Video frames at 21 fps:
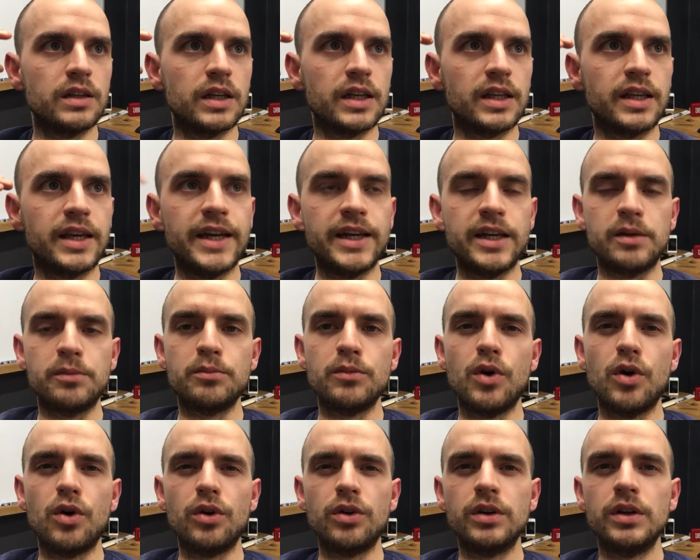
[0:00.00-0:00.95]
getting
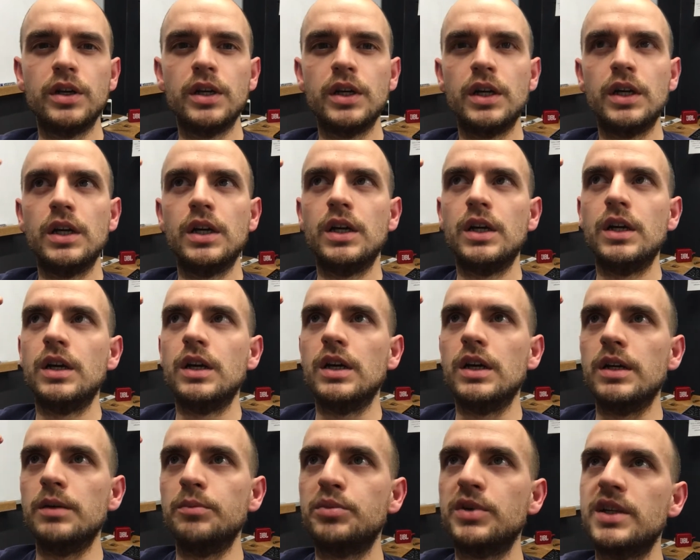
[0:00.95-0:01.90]
more
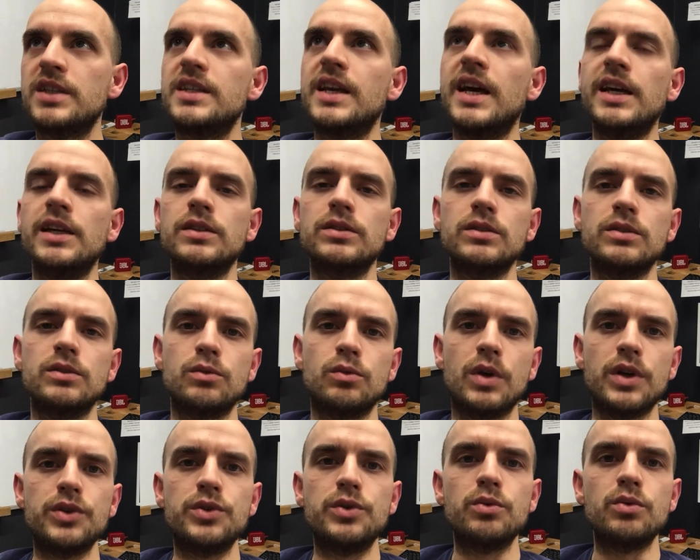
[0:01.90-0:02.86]
precise on
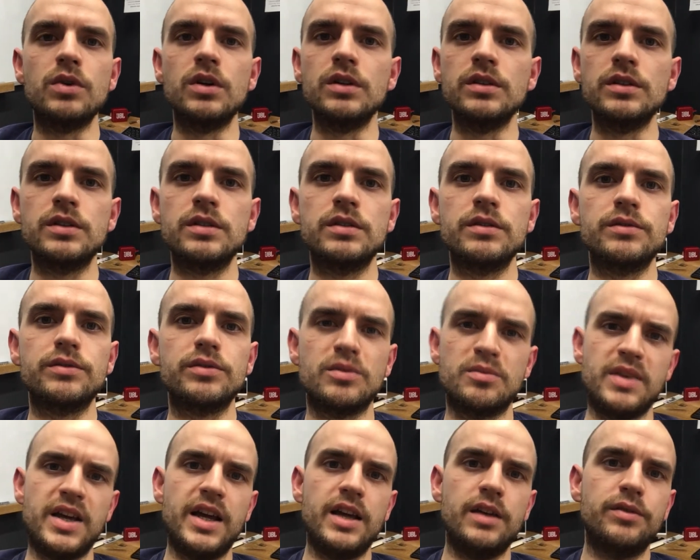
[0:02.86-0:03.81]
what you want from
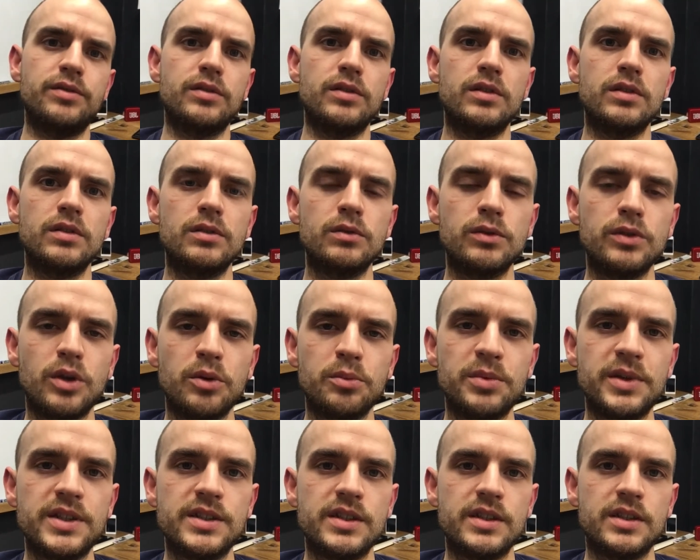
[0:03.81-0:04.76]
life, on your
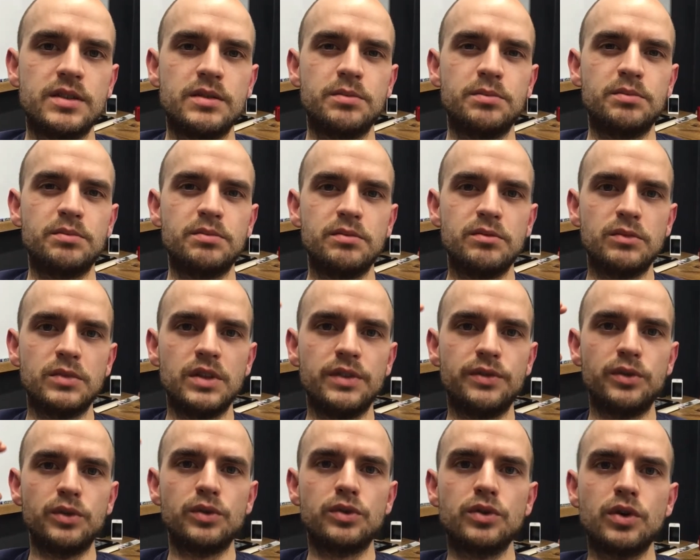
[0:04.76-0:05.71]
business.
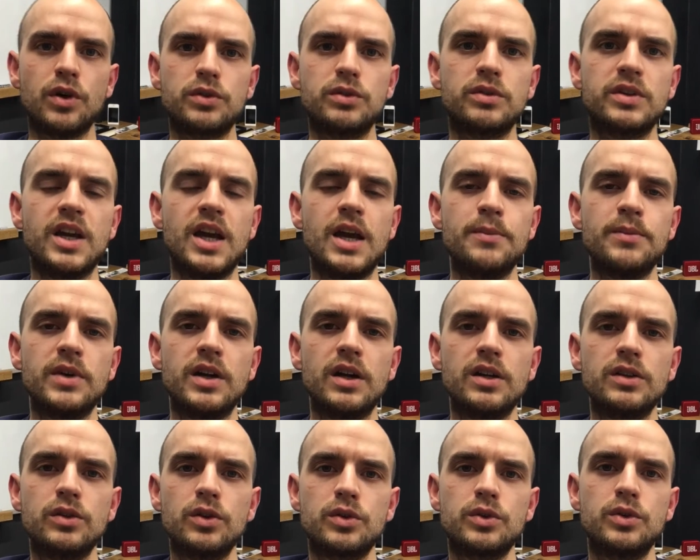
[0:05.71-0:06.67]
If you talk to
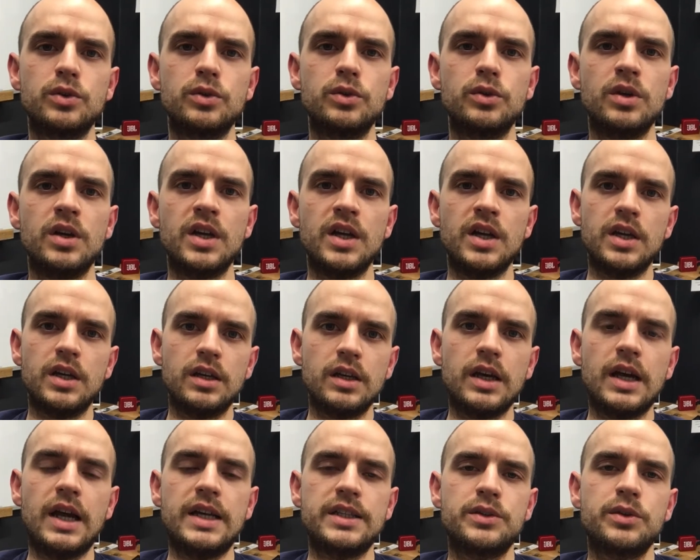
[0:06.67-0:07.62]
camera, talk to,
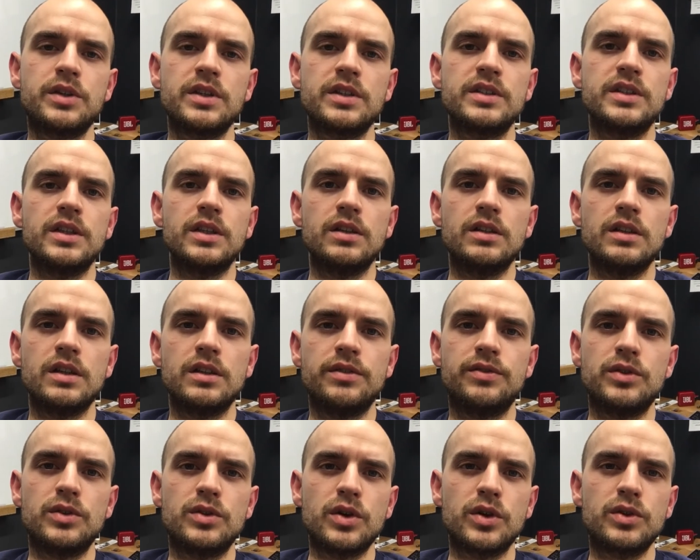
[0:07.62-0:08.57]
as you can see,
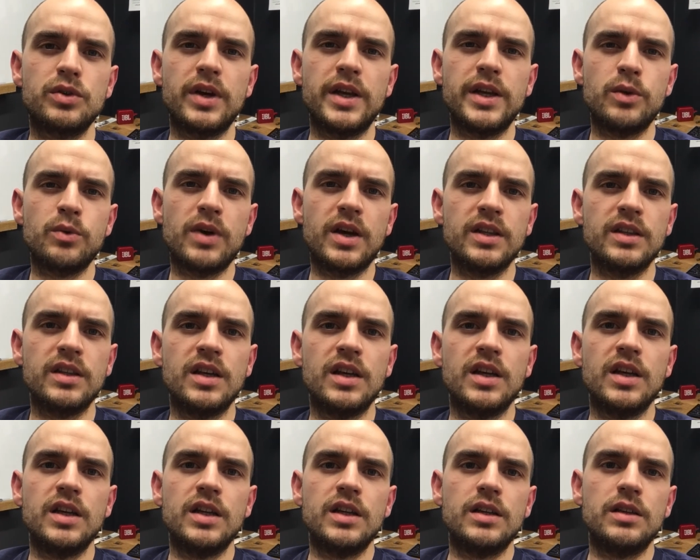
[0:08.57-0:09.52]
if you talk to anyone,
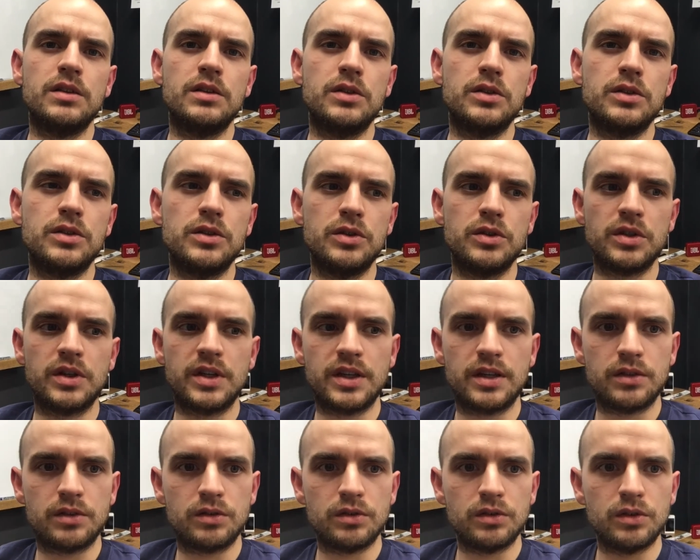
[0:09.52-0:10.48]
you
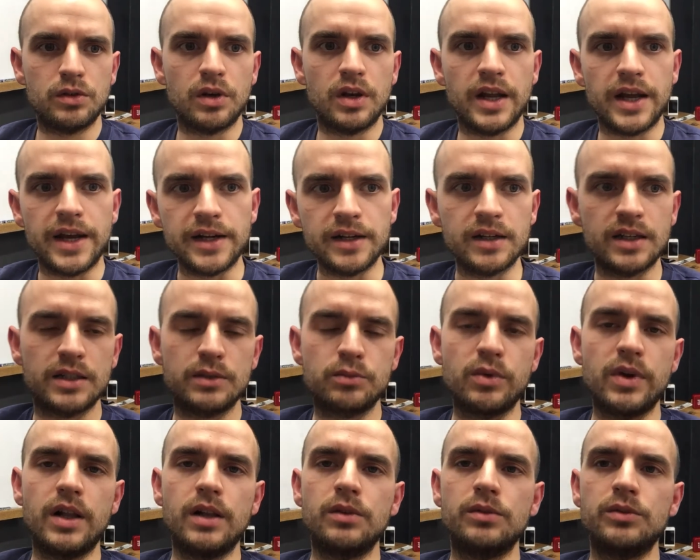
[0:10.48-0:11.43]
learn as
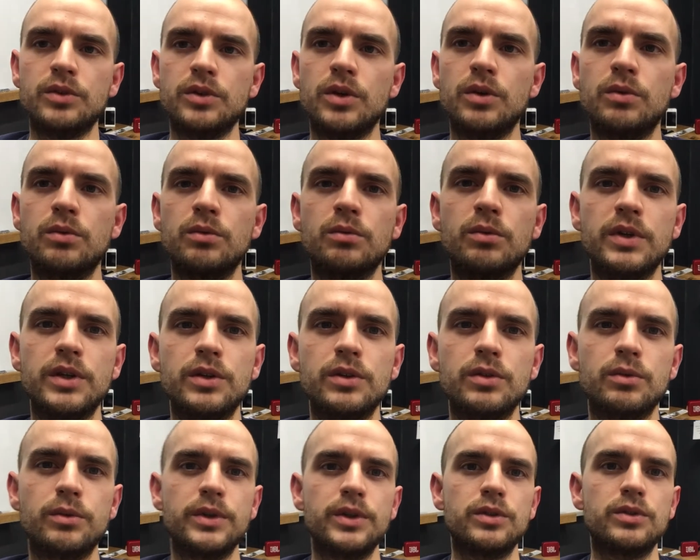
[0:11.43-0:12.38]
well. You know, when
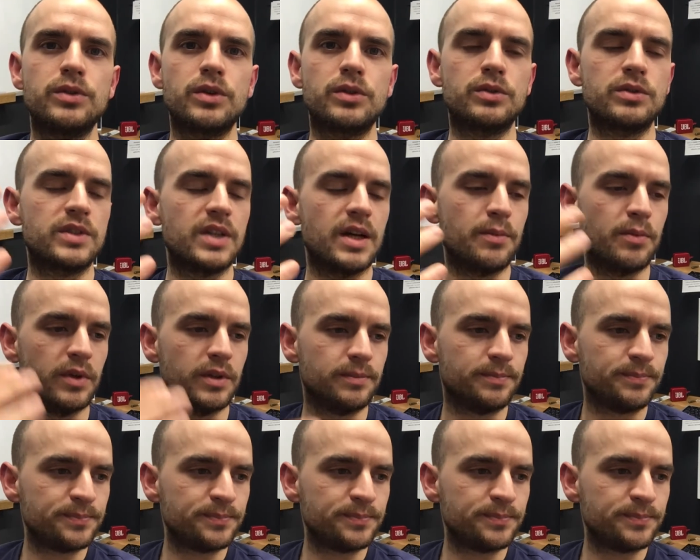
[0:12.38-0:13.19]
you talk to someone